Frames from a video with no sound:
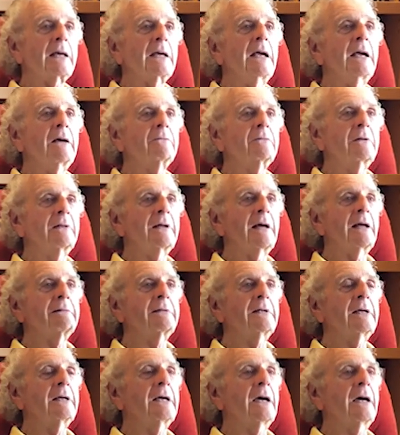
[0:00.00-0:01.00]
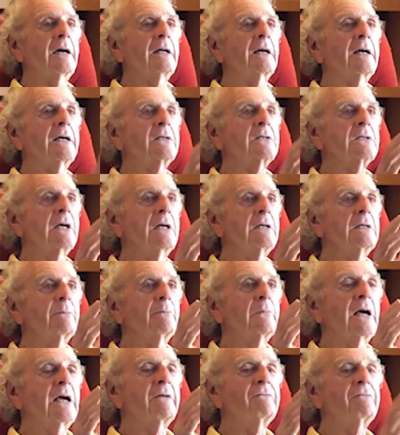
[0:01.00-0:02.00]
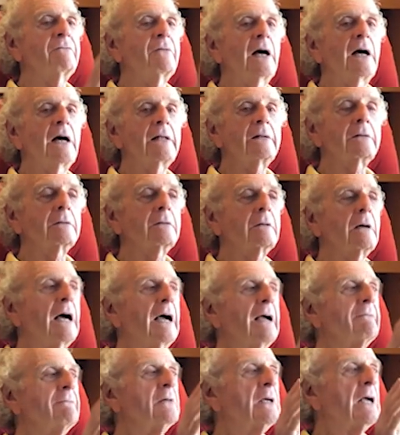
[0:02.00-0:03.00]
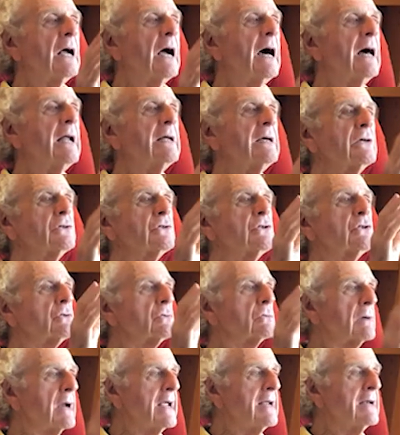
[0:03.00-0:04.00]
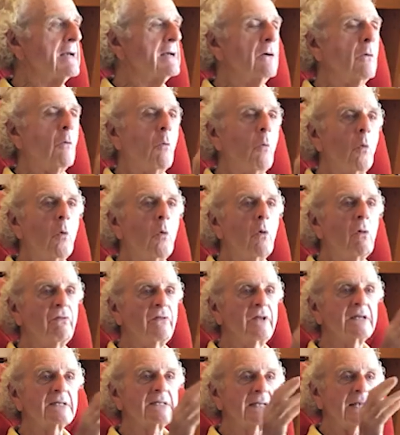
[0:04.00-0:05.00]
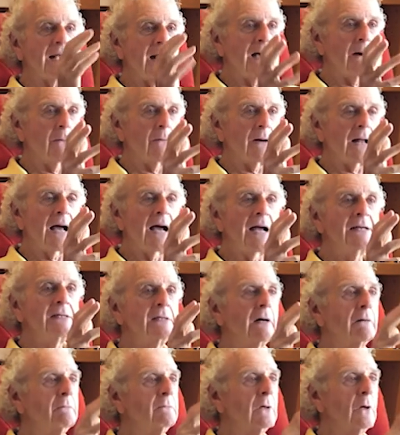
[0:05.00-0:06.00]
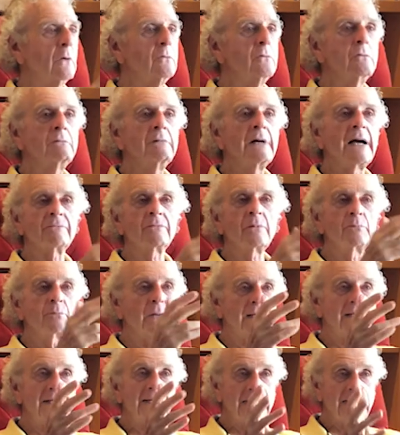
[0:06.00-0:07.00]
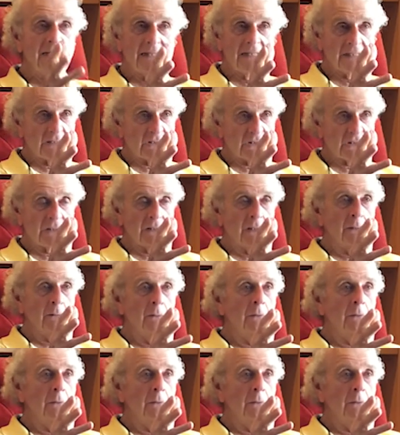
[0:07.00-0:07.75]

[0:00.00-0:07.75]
after that thing and I said to my father, I gotta straighten all this out. I don't know who everybody is.